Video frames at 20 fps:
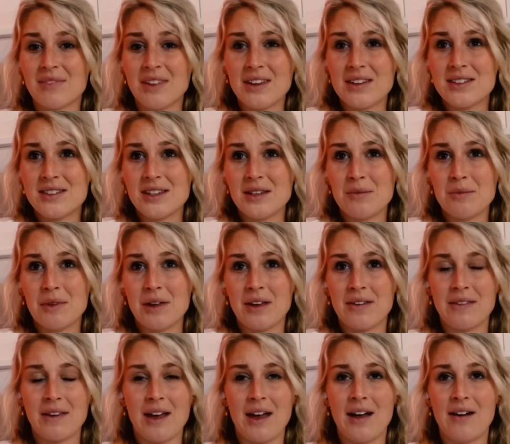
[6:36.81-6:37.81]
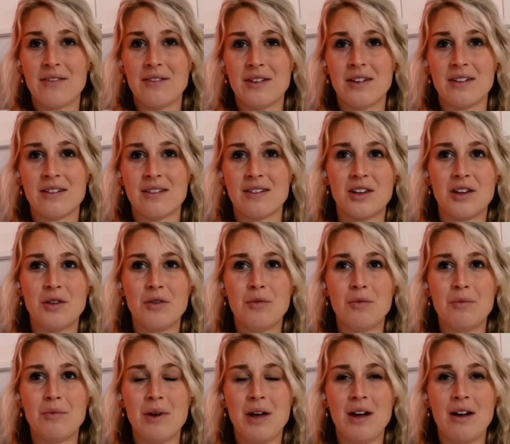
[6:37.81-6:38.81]
They seem like they have a cute
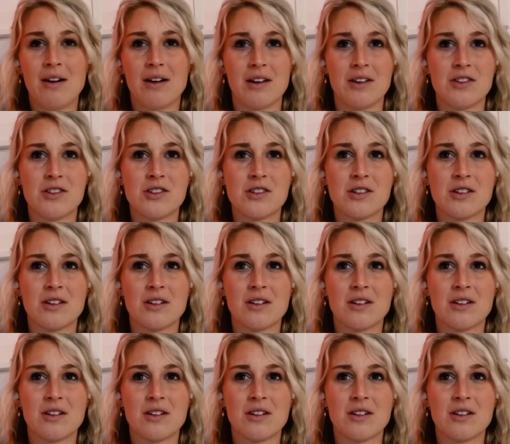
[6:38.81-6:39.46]
marriage.